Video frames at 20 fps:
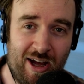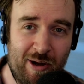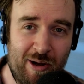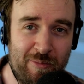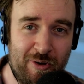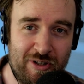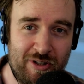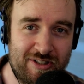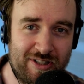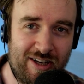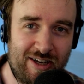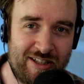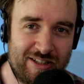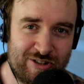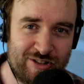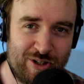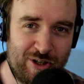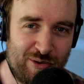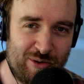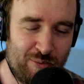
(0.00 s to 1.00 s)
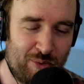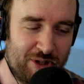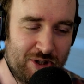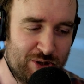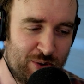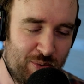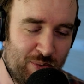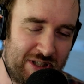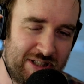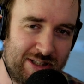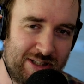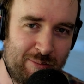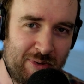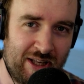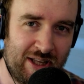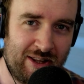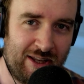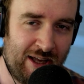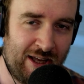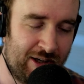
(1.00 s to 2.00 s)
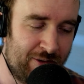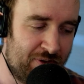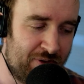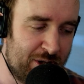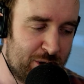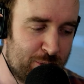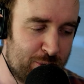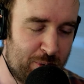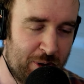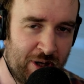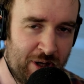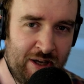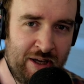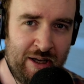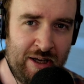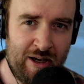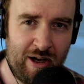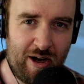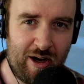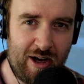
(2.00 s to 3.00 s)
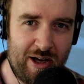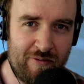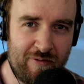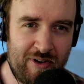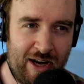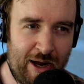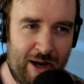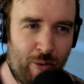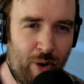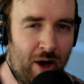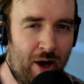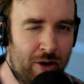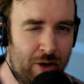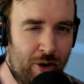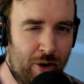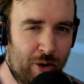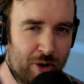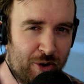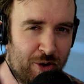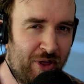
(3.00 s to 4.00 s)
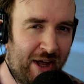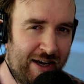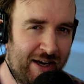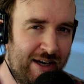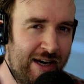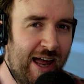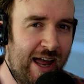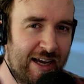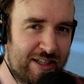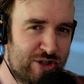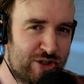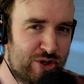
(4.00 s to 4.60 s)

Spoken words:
I'm not entirely certain what is awaiting me at the end of this, but I've now unlocked that next